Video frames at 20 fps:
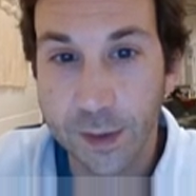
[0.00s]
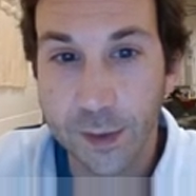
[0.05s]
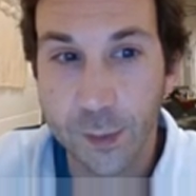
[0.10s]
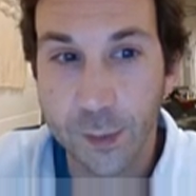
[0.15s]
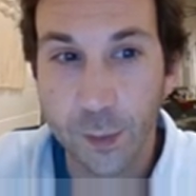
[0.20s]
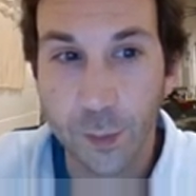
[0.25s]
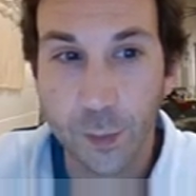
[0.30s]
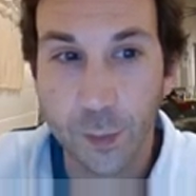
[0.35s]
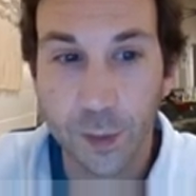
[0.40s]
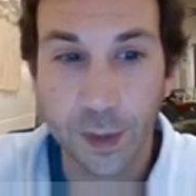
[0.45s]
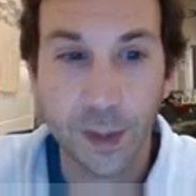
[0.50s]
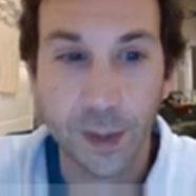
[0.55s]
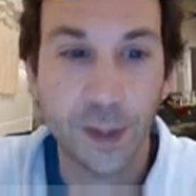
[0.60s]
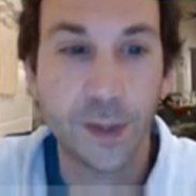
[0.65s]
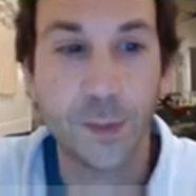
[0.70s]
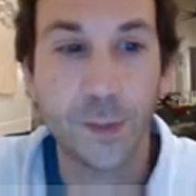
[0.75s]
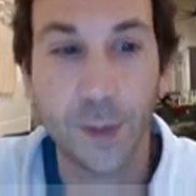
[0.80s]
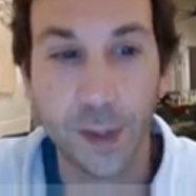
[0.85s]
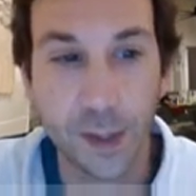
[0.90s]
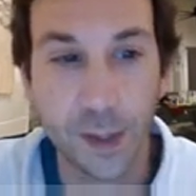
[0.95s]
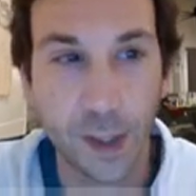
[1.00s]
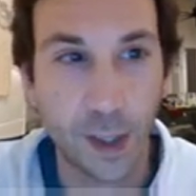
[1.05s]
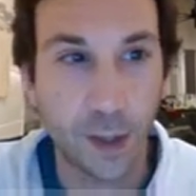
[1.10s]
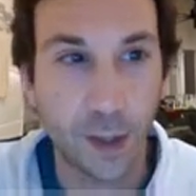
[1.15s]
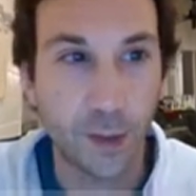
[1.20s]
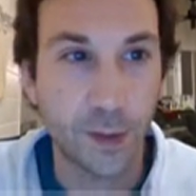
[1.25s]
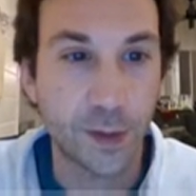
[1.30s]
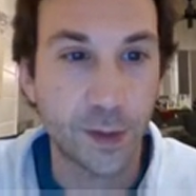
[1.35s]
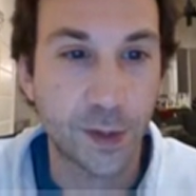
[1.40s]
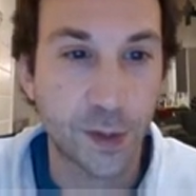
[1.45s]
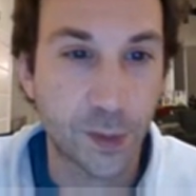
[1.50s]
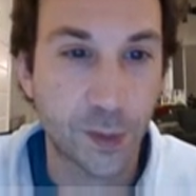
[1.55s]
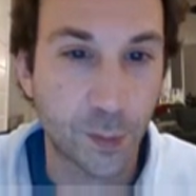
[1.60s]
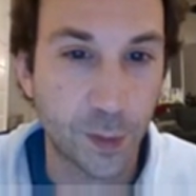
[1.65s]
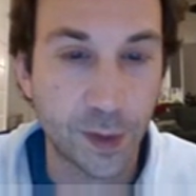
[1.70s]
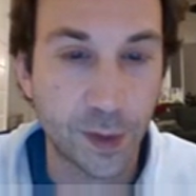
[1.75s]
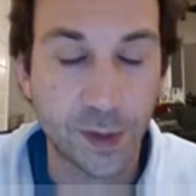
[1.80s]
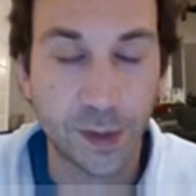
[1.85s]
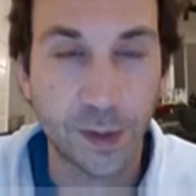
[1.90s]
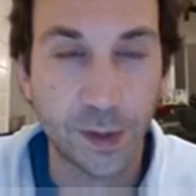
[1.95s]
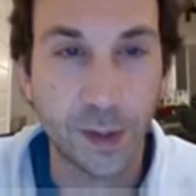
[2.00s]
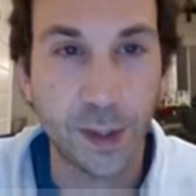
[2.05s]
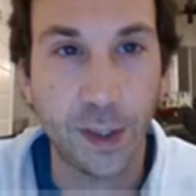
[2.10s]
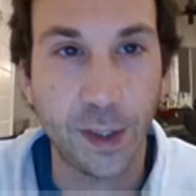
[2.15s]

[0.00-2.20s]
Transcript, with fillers: as were released by the IRS just recently